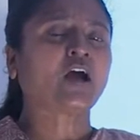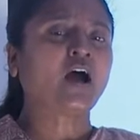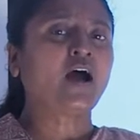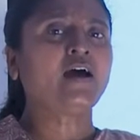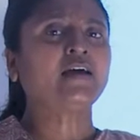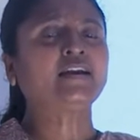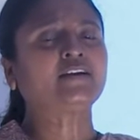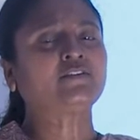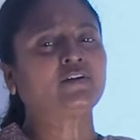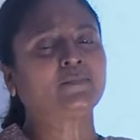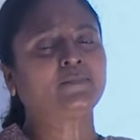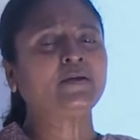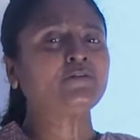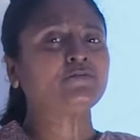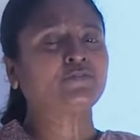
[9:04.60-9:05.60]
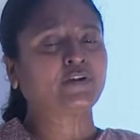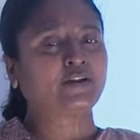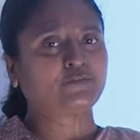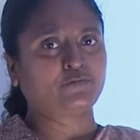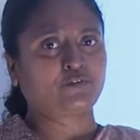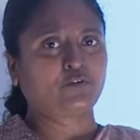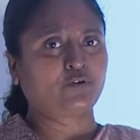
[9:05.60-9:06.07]
or it will be free
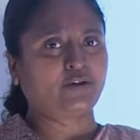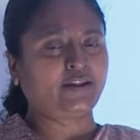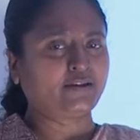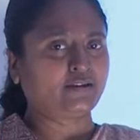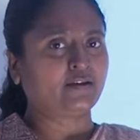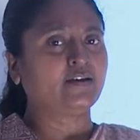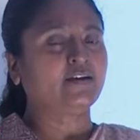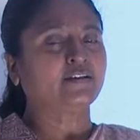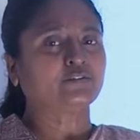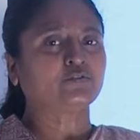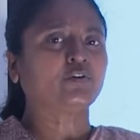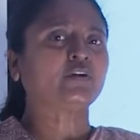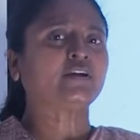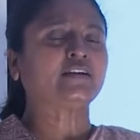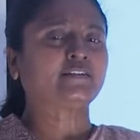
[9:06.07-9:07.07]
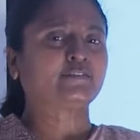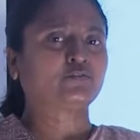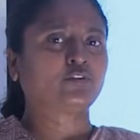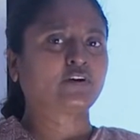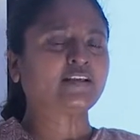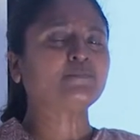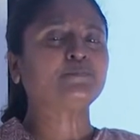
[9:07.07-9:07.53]
flowing. So, it is
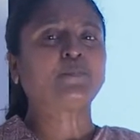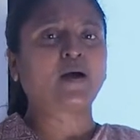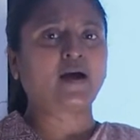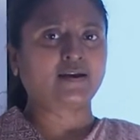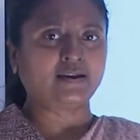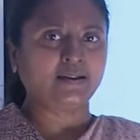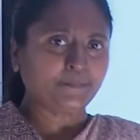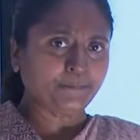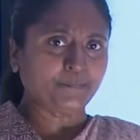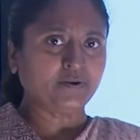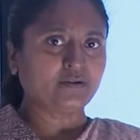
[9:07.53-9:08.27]
known as polyp.